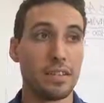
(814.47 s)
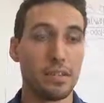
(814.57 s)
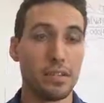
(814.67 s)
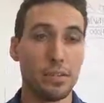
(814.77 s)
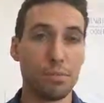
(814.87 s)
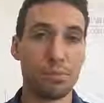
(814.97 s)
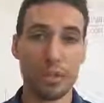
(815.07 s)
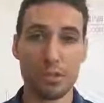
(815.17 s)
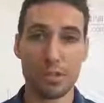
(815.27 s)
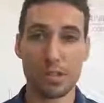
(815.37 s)

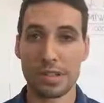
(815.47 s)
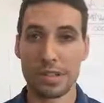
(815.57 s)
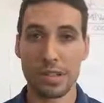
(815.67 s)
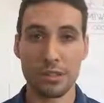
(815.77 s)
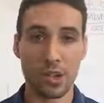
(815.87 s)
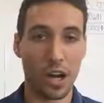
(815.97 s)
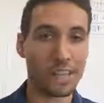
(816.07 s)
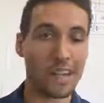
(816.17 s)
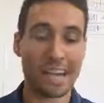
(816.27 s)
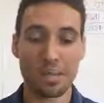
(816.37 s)
if you're
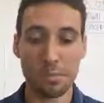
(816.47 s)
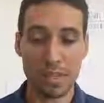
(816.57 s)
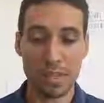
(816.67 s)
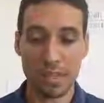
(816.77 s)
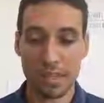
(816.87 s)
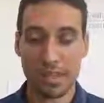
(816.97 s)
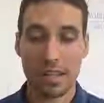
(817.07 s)
unlike me